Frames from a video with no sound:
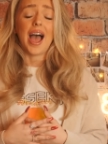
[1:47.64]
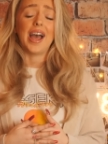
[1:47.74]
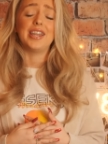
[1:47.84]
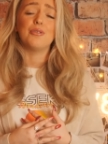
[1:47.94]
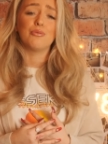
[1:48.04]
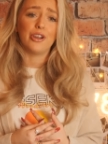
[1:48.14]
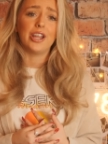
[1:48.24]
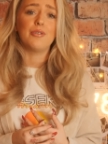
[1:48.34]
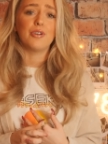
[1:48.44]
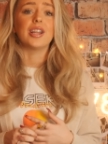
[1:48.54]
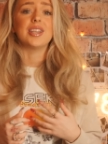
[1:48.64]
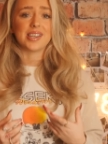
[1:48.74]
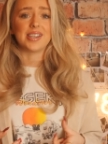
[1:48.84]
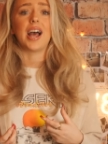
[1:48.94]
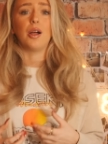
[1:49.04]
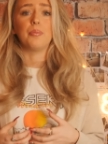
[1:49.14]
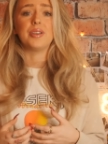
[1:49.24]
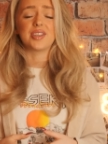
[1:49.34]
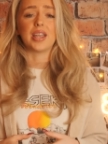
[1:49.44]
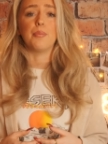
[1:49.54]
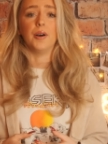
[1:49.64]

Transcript: and it really did help me stay